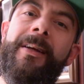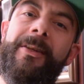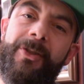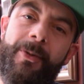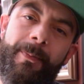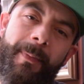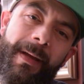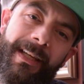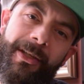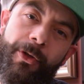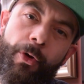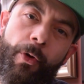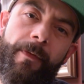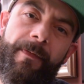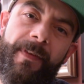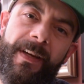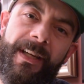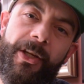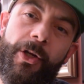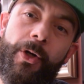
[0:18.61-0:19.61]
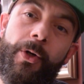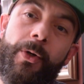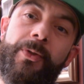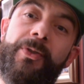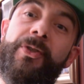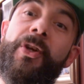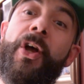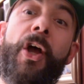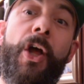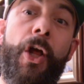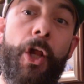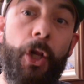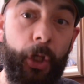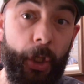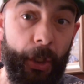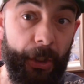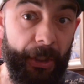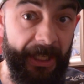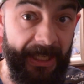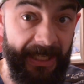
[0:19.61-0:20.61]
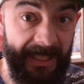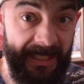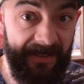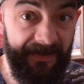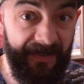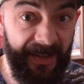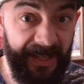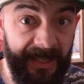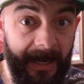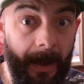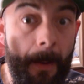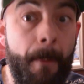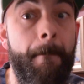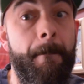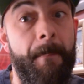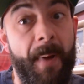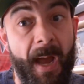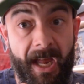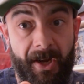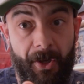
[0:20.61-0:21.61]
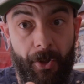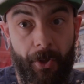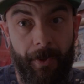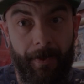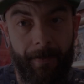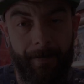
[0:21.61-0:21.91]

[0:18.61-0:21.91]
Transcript: to make your videos look even better.